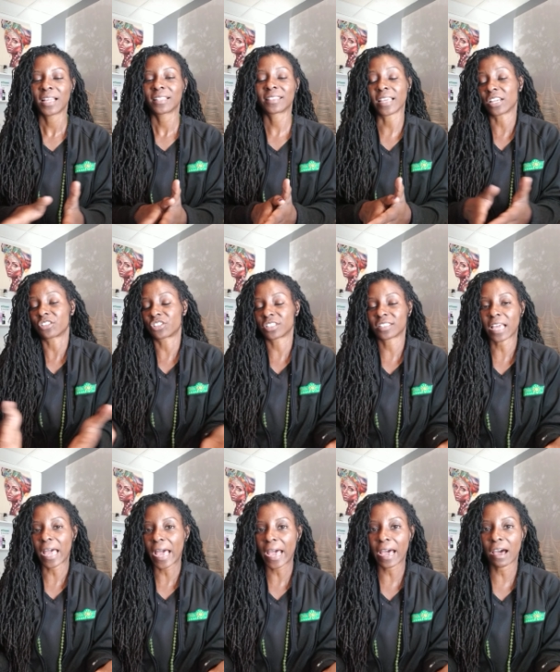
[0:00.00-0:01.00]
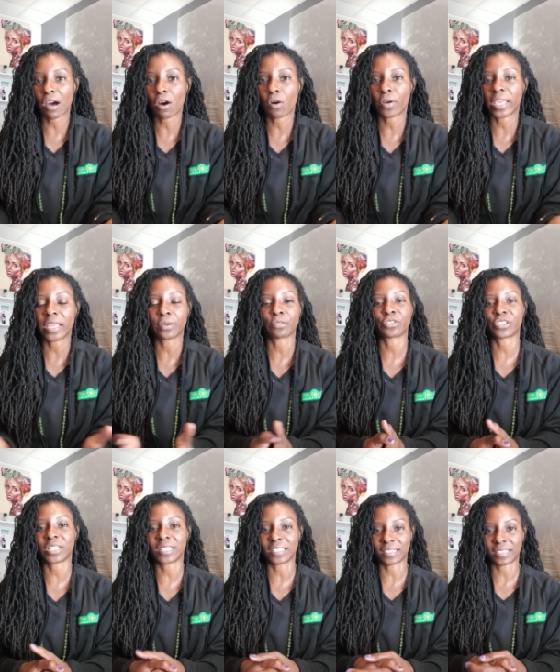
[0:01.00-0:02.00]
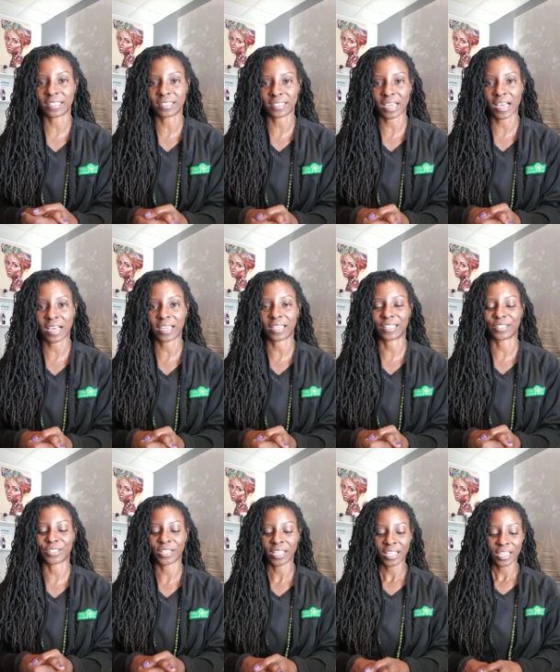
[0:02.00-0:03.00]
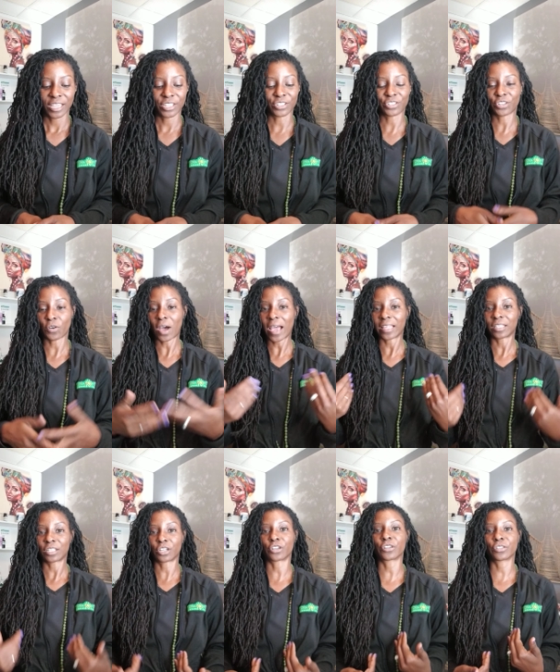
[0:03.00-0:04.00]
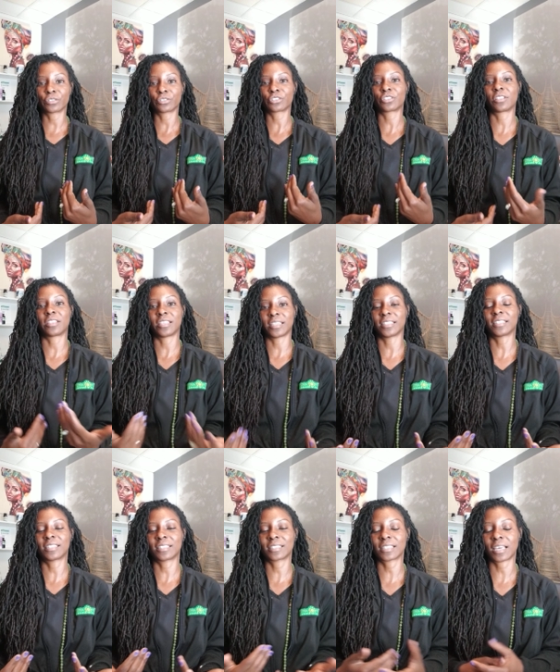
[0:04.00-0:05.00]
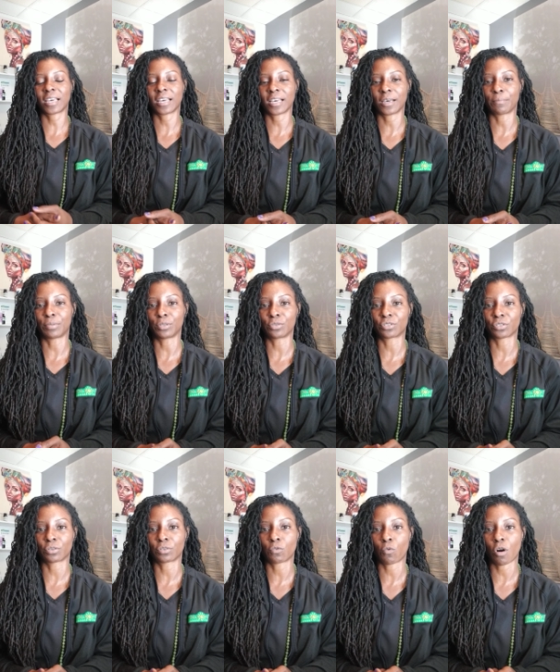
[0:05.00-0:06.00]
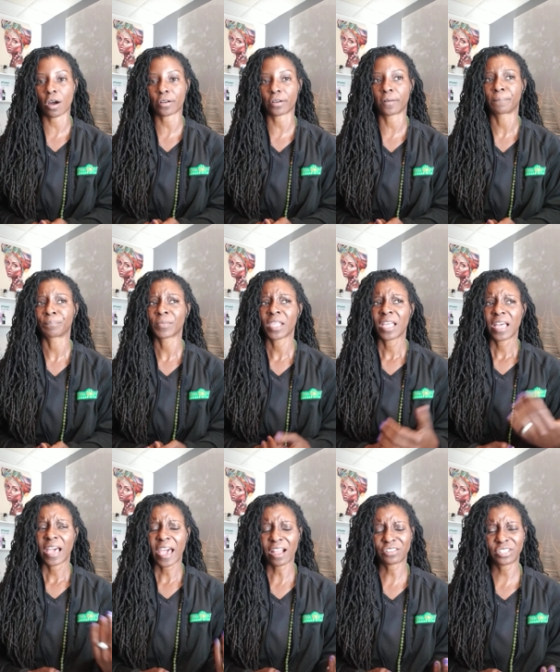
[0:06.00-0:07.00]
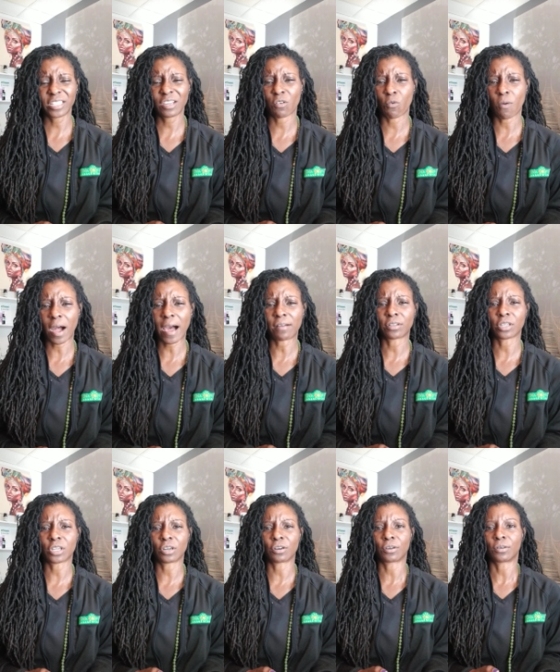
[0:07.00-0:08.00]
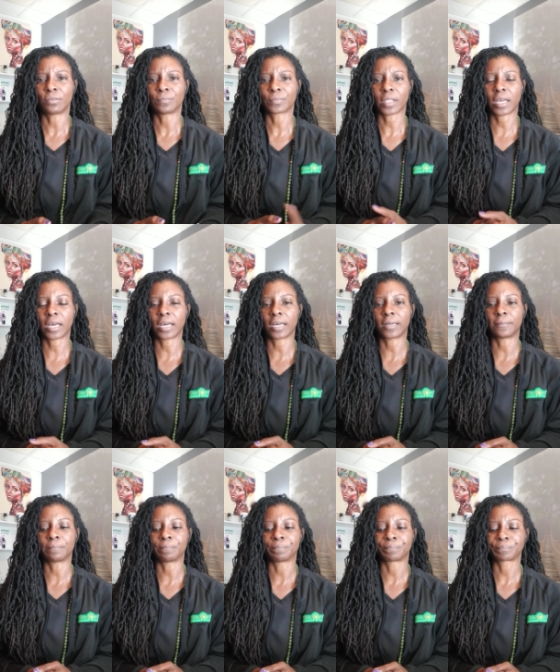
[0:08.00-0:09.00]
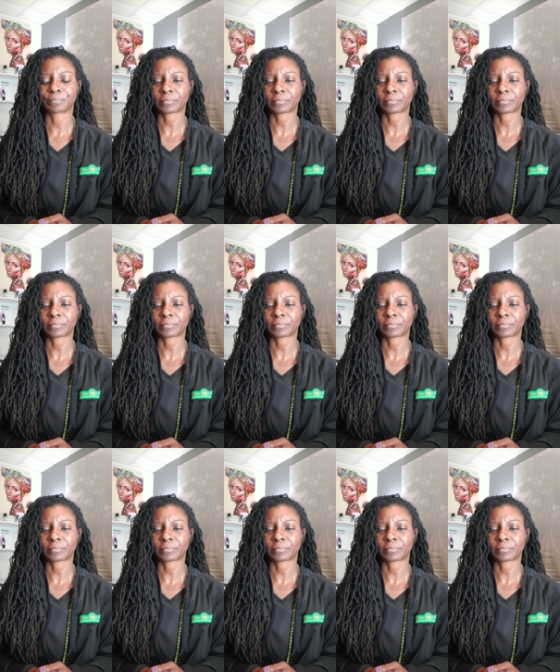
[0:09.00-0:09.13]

That's just how energy is designed. And so I learned this uh, blue solar water actually a while ago. Um,